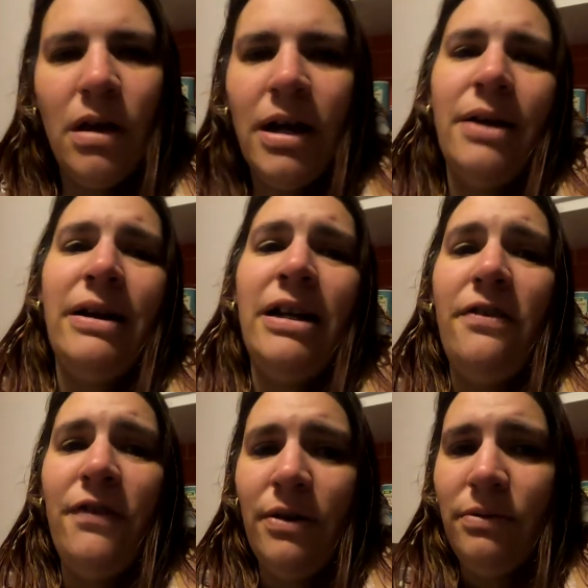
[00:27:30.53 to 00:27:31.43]
I know how
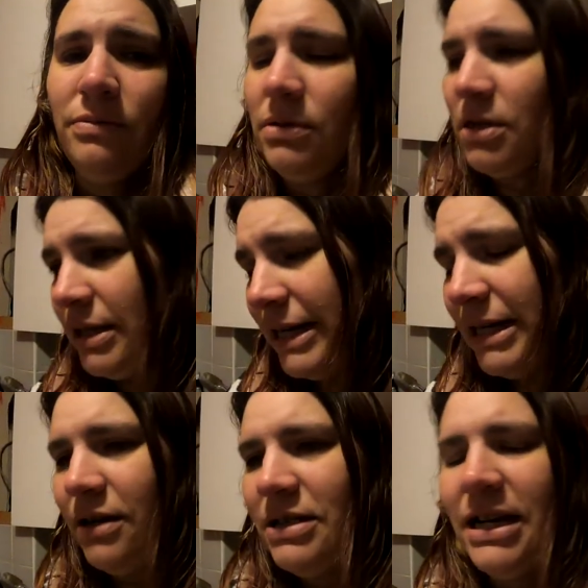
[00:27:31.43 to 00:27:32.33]
you feel. So
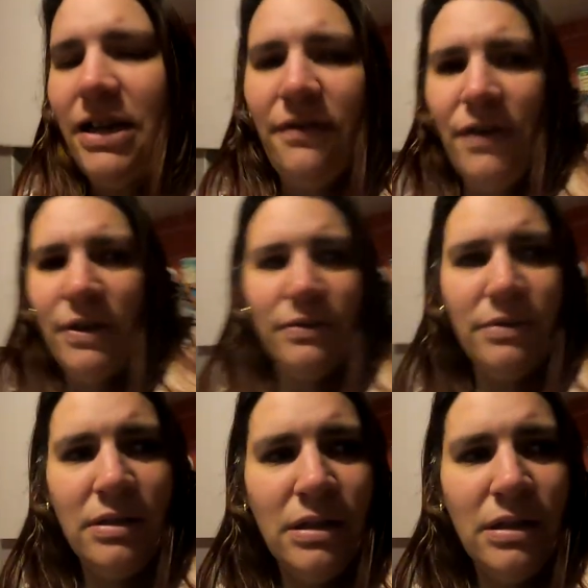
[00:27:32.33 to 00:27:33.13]
Lee knows how you feel.